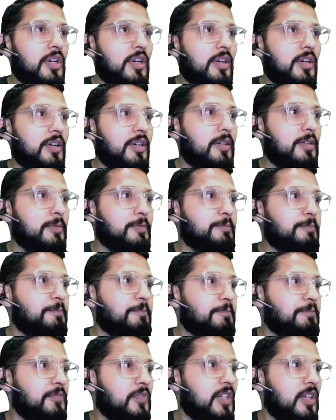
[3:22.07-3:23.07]
Let
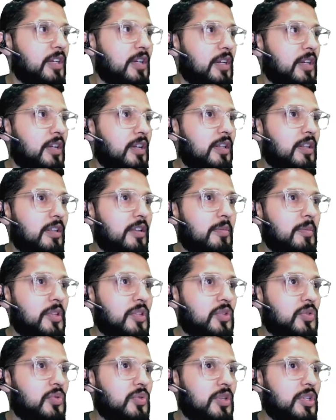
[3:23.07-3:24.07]
me
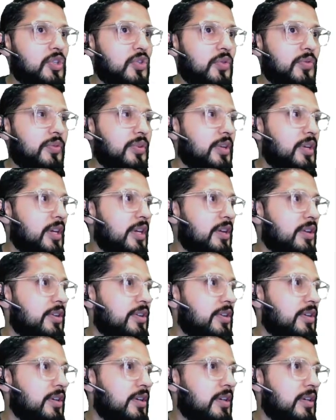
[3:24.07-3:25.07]
switch over
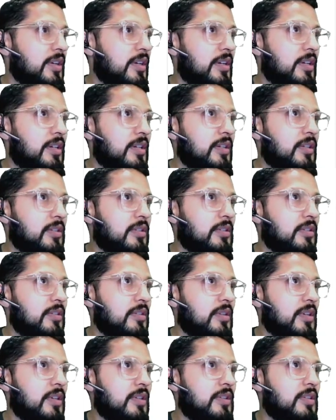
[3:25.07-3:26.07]
here so
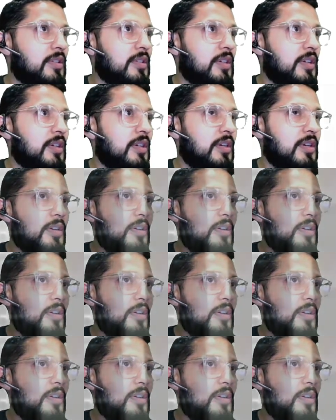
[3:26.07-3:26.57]
you can see.